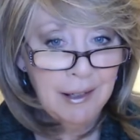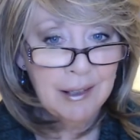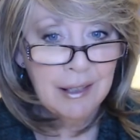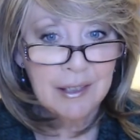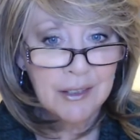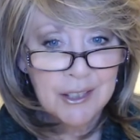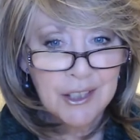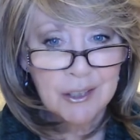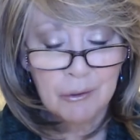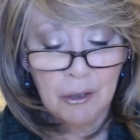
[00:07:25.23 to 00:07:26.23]
It, they're
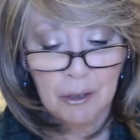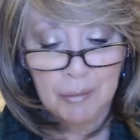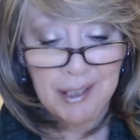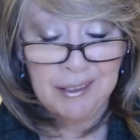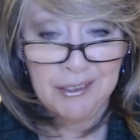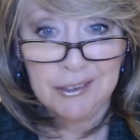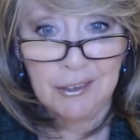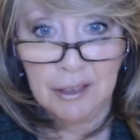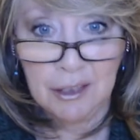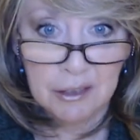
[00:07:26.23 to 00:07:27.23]
just swollen, but I can
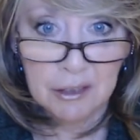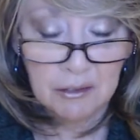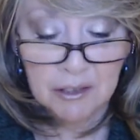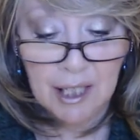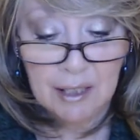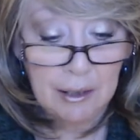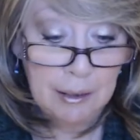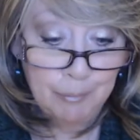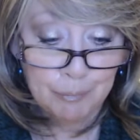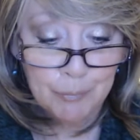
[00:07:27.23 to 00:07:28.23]
still eat, too sadly.
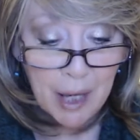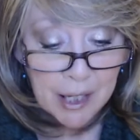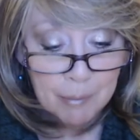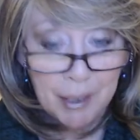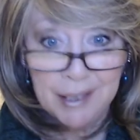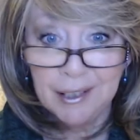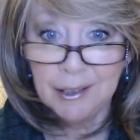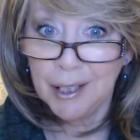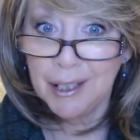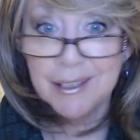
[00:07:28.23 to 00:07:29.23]
But
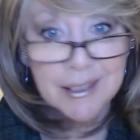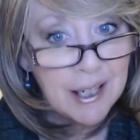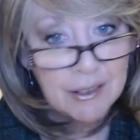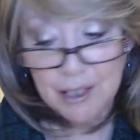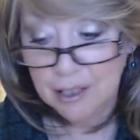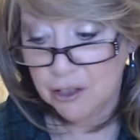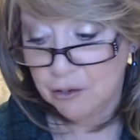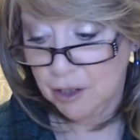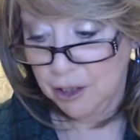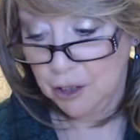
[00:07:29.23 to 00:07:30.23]
anyway, it sounds like it's
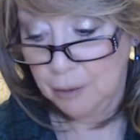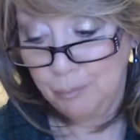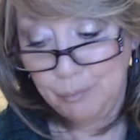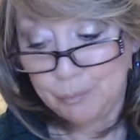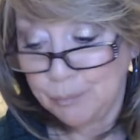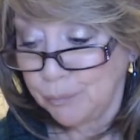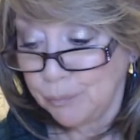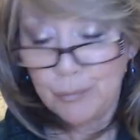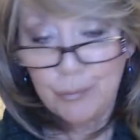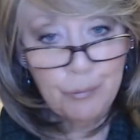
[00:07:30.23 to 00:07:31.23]
really good.
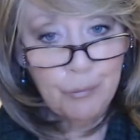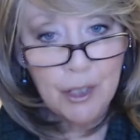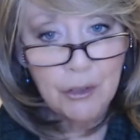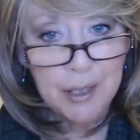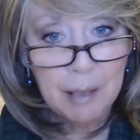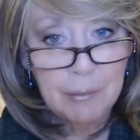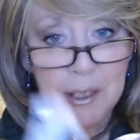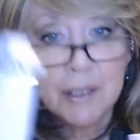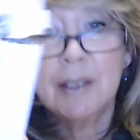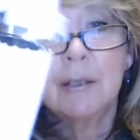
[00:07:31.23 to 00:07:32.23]
So it came in this little